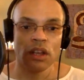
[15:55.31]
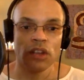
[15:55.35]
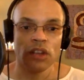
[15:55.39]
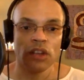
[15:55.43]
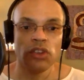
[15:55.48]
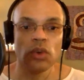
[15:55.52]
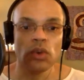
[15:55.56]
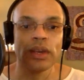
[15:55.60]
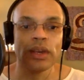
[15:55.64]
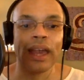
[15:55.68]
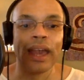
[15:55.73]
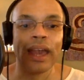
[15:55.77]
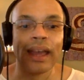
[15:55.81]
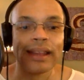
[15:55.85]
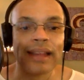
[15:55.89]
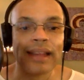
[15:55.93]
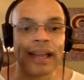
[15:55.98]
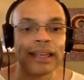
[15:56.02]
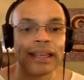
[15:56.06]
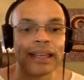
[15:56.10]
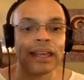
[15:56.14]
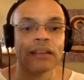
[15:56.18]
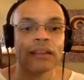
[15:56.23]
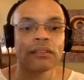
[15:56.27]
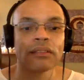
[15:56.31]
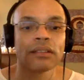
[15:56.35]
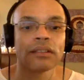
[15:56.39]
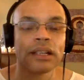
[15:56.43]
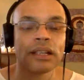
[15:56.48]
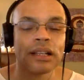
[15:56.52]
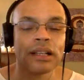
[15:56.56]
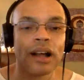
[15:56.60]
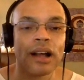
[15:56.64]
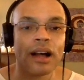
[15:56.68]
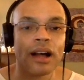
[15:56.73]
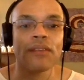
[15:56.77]
You cannot get
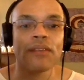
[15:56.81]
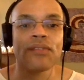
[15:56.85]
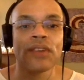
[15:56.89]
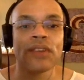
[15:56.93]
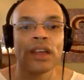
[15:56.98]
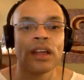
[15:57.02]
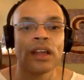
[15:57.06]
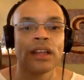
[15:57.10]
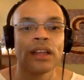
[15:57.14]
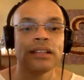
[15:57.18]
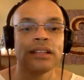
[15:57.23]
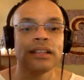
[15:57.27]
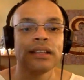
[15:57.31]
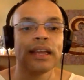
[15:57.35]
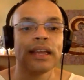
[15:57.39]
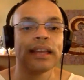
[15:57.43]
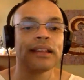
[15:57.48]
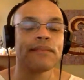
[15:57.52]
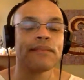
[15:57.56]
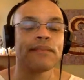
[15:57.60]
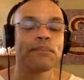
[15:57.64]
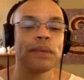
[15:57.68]
rid of negative